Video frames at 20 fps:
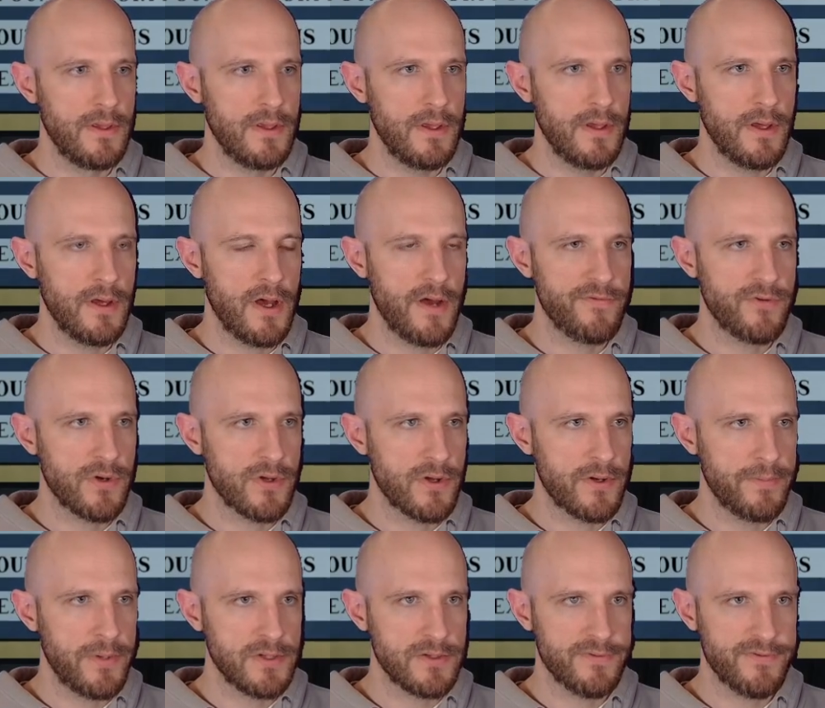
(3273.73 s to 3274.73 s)
I've already got a
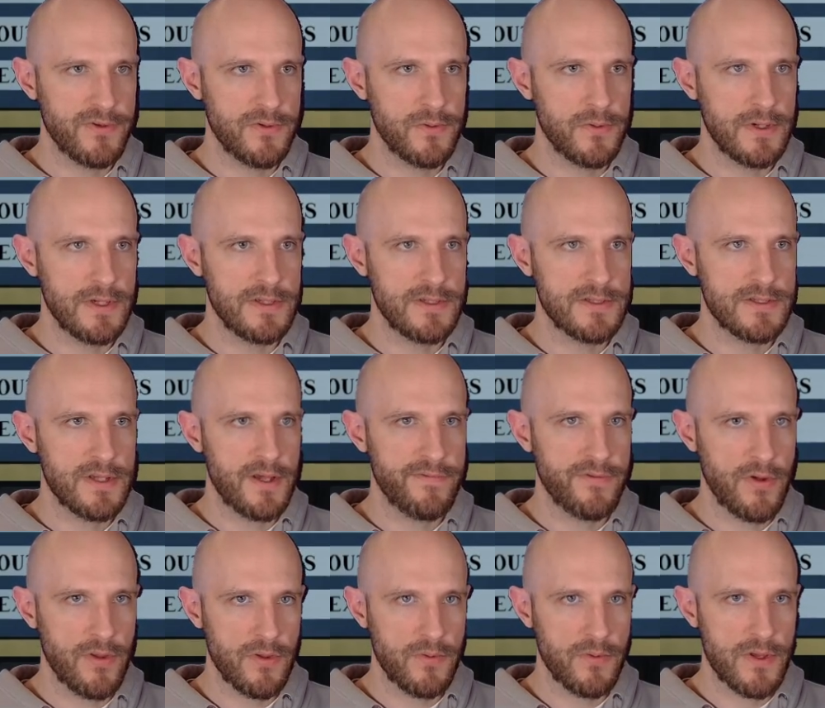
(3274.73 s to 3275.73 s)
bunch of hallways. I've
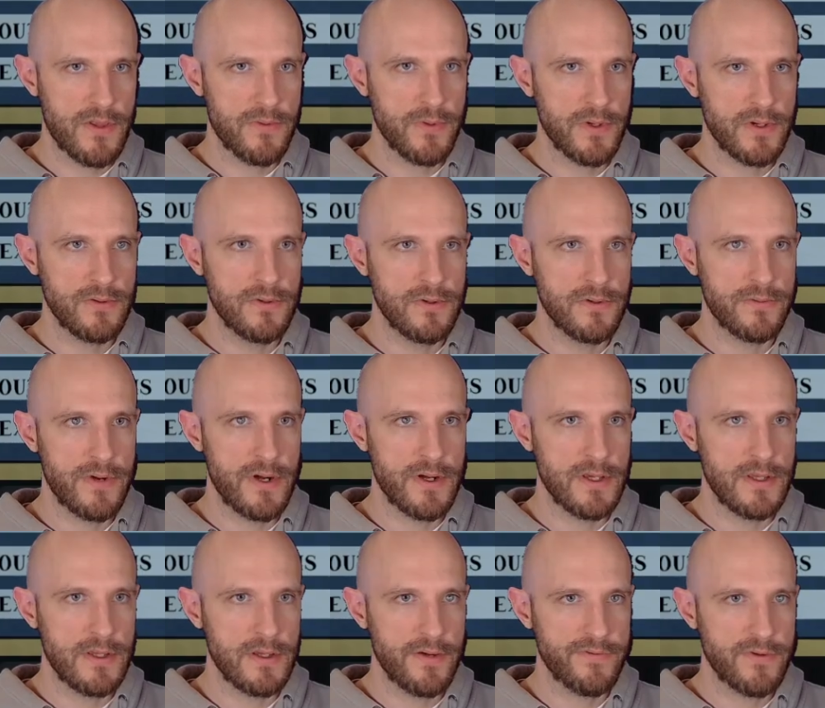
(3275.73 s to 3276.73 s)
got the West Wing Hall
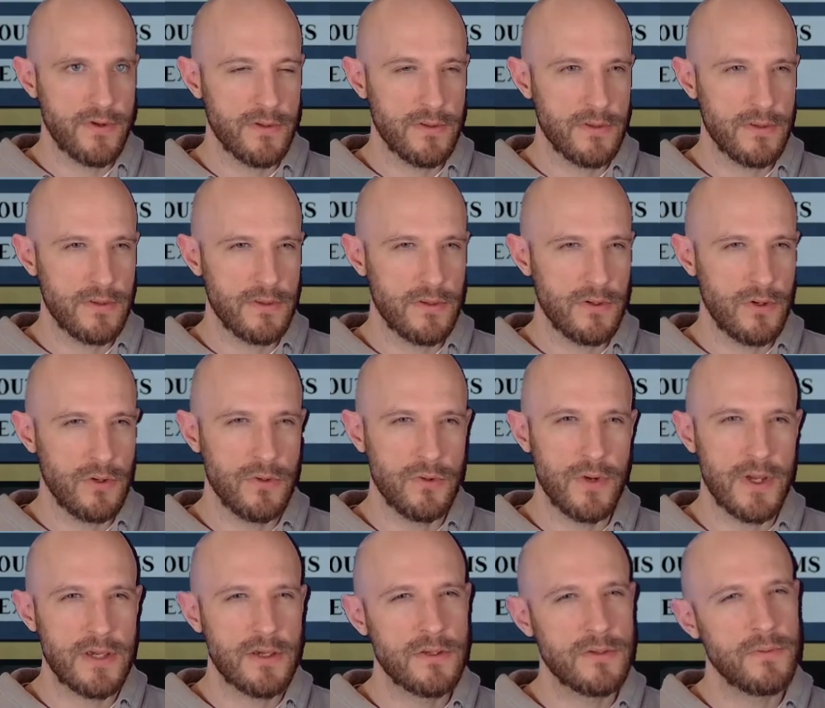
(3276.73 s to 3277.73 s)
already. I've got... Oh,
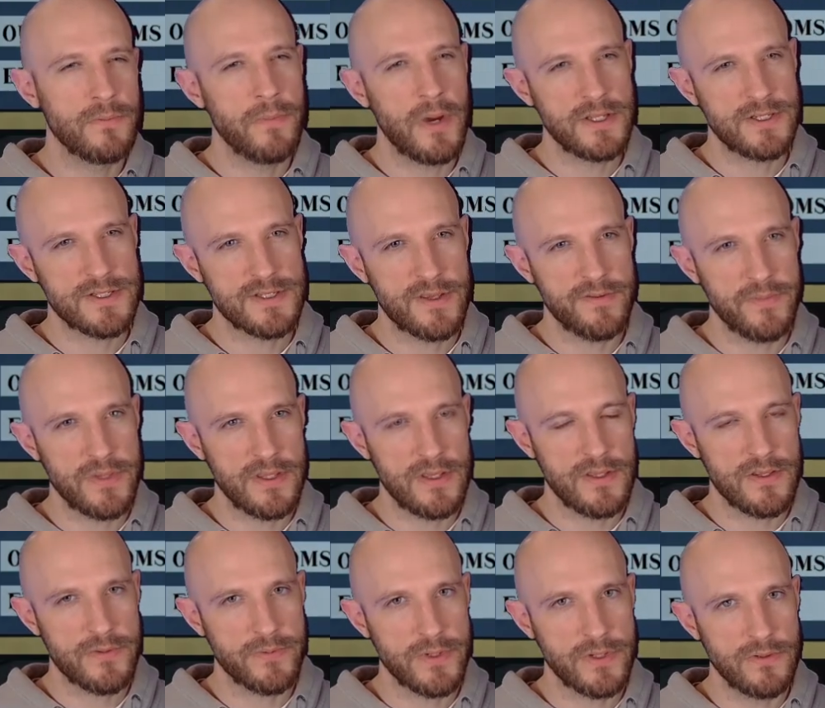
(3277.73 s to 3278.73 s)
it might just give me the
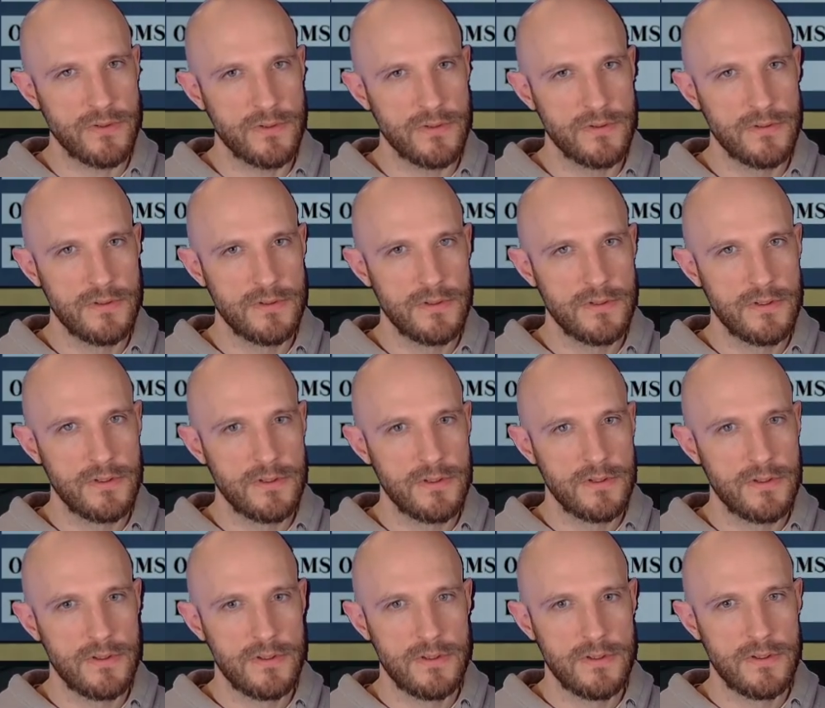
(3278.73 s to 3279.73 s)
East Wing Hall.
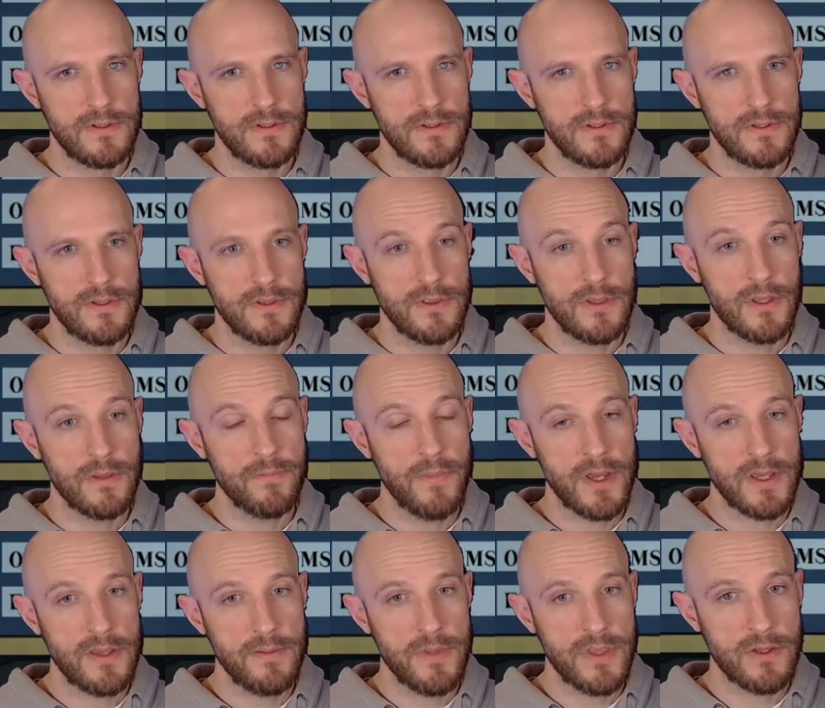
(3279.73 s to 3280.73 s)
It
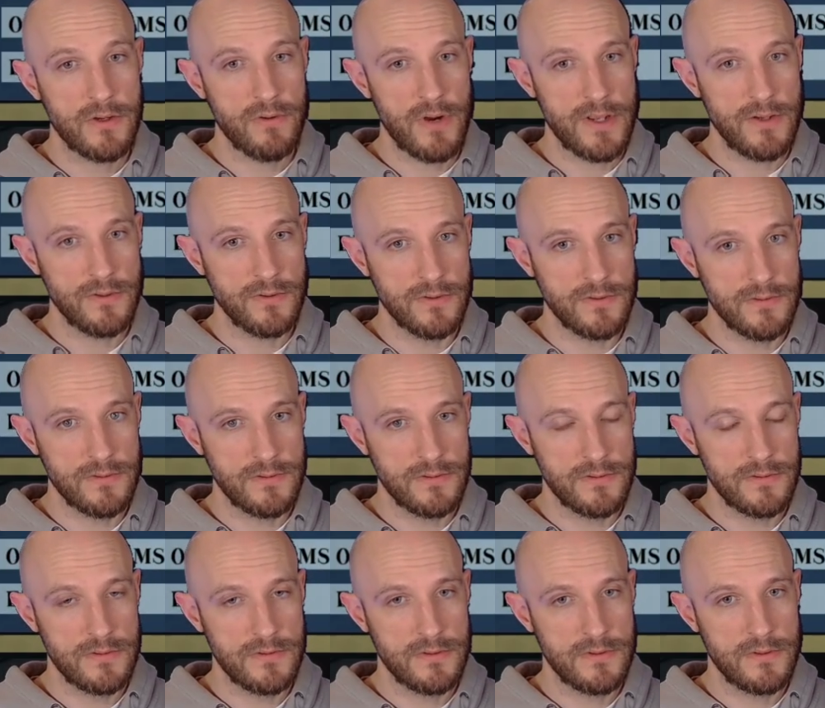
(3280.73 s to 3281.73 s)
might give me the Great Hall,
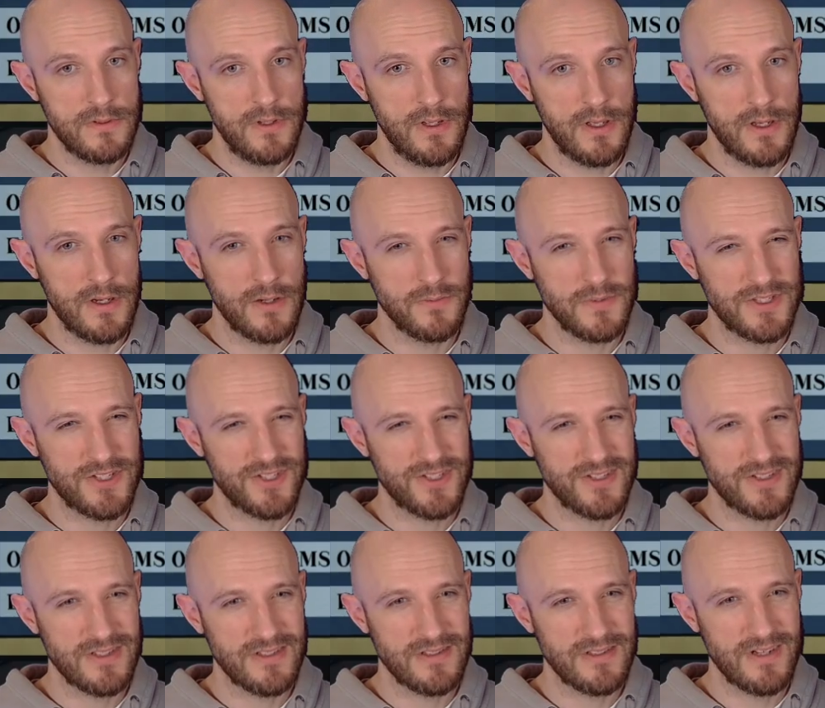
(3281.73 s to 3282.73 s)

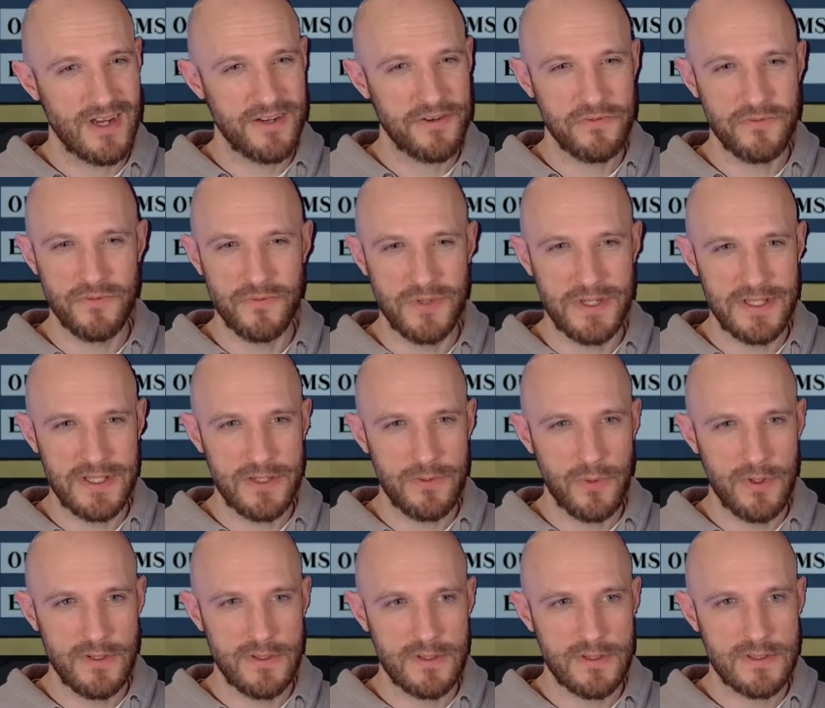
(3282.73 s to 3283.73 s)
which I don't really
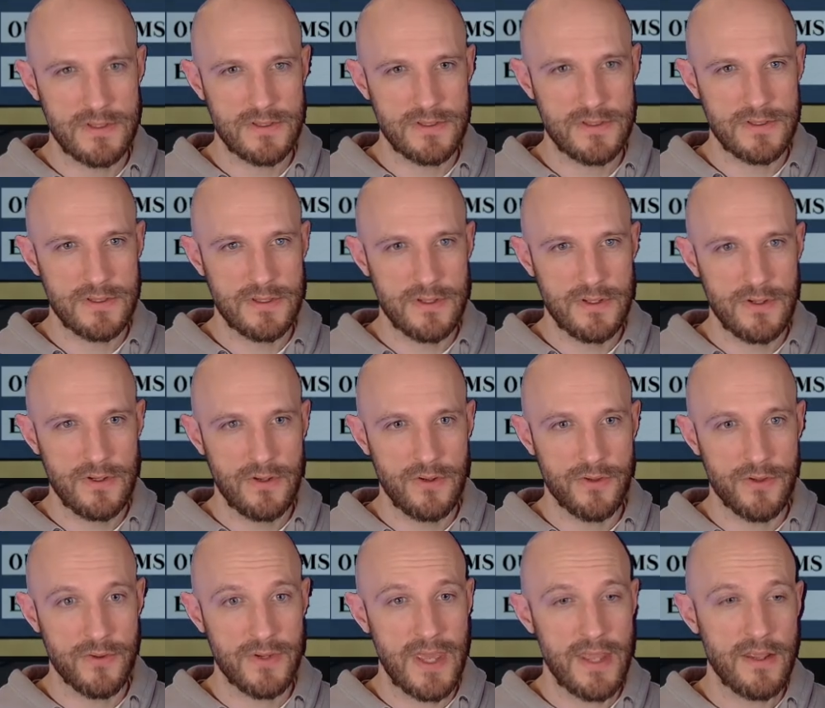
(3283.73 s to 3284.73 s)
want. Although
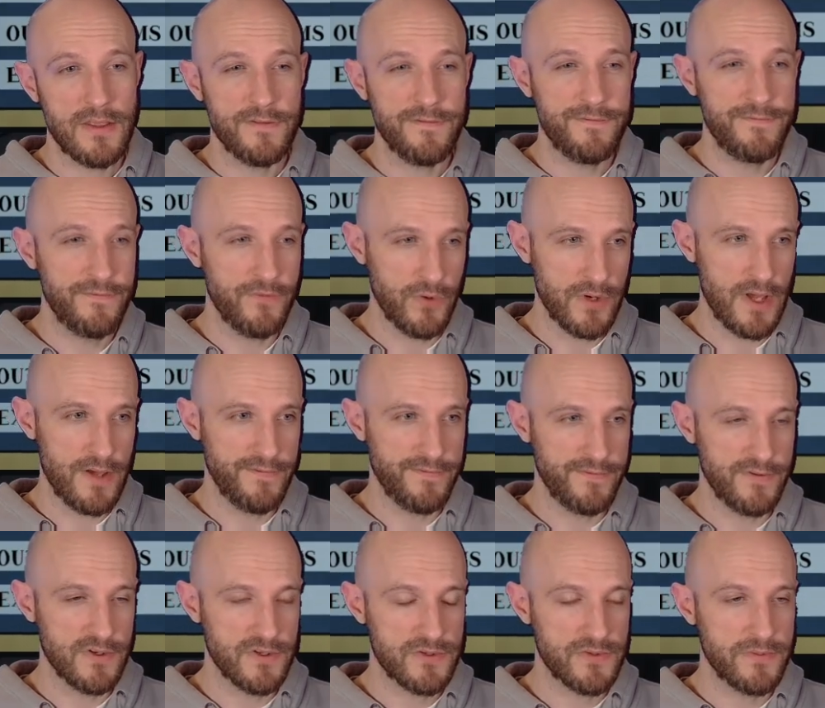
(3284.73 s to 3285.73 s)
getting the foyer
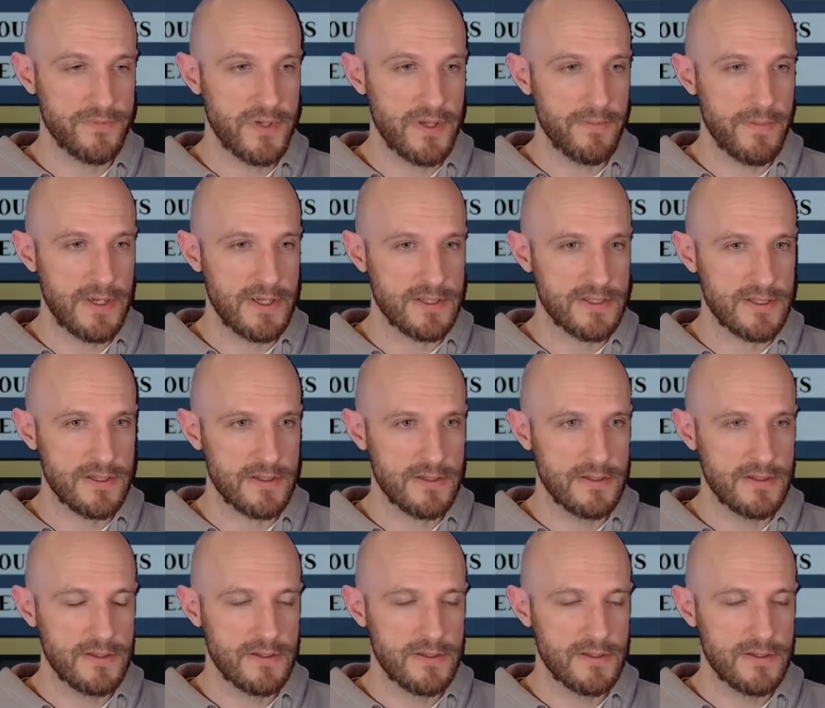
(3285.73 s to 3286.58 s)
first would be amazing.